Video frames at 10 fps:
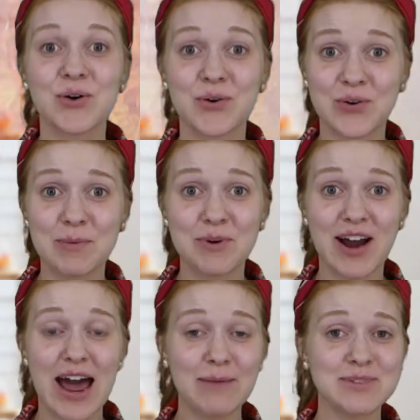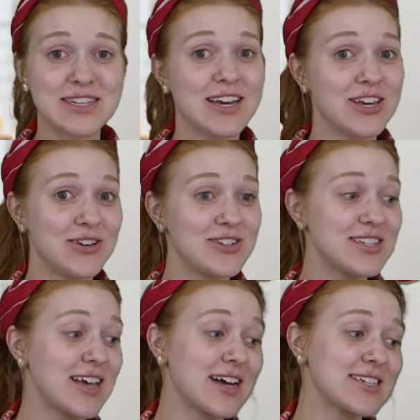Or perhaps you
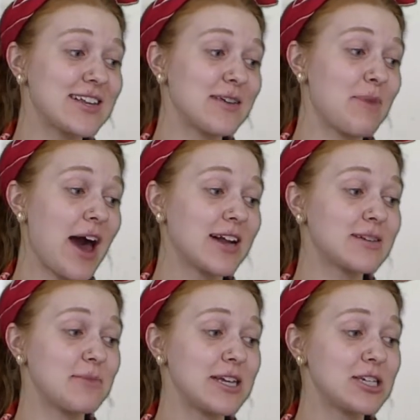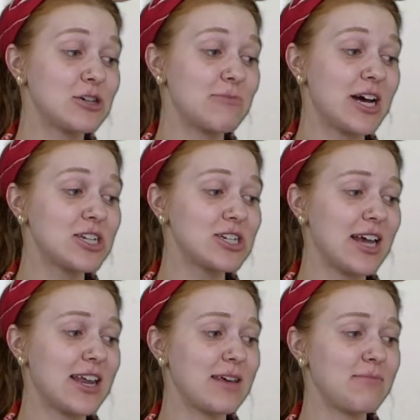just accidentally packed a bit too much
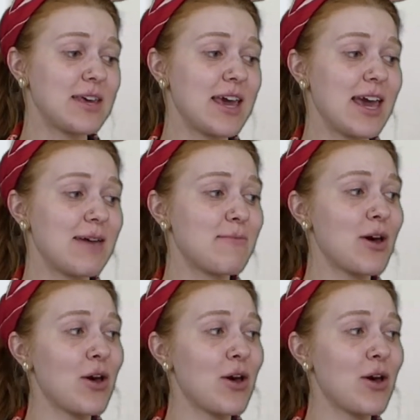and it became